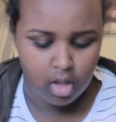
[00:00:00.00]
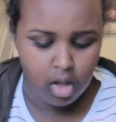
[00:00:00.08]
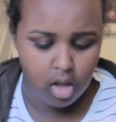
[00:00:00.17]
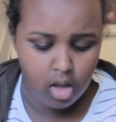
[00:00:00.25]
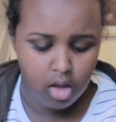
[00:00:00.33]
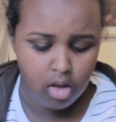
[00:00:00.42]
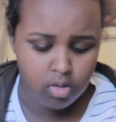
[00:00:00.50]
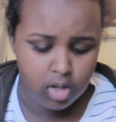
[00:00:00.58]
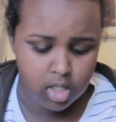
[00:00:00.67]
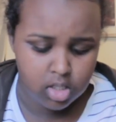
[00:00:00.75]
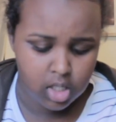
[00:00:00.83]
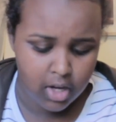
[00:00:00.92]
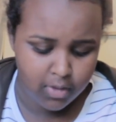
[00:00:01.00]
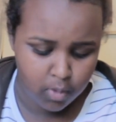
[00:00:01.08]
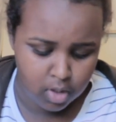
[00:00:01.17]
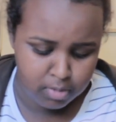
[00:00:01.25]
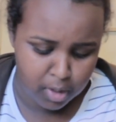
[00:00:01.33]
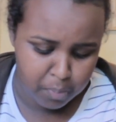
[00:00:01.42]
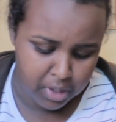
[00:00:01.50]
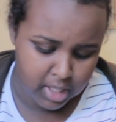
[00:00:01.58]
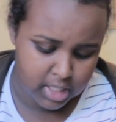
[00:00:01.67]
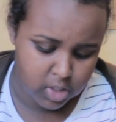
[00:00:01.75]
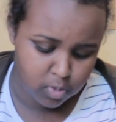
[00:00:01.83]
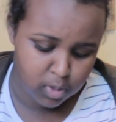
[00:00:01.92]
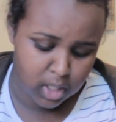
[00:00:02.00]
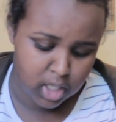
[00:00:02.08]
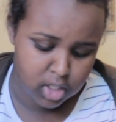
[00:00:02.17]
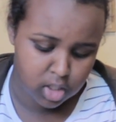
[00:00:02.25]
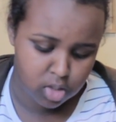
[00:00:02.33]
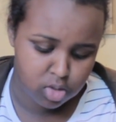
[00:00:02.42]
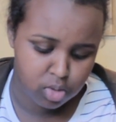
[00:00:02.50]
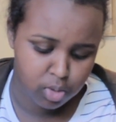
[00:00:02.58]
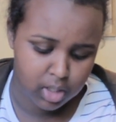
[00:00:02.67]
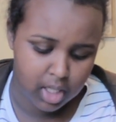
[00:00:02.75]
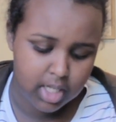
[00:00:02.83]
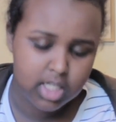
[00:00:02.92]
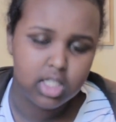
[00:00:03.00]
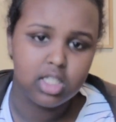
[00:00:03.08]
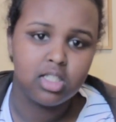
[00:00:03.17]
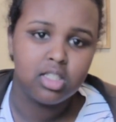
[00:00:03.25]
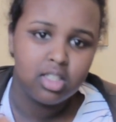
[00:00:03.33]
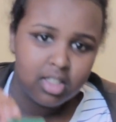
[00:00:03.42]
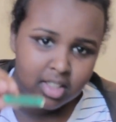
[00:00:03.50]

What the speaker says: Oh, I say it's one of my pins when I used to go to school in London.